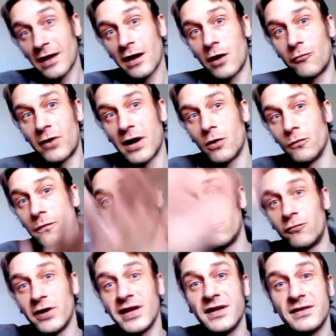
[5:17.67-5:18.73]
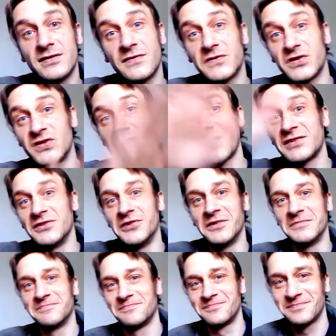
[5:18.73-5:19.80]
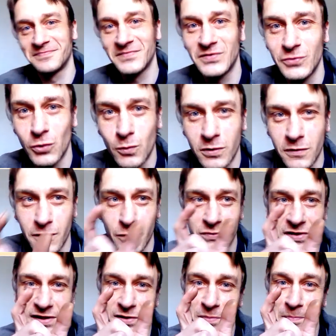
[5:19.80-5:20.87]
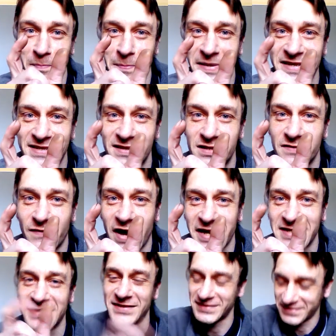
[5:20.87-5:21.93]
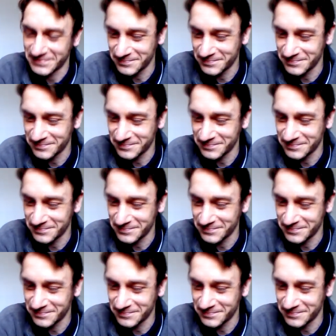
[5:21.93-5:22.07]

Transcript: around the rings of Saturn. You're one of those little pieces of ice.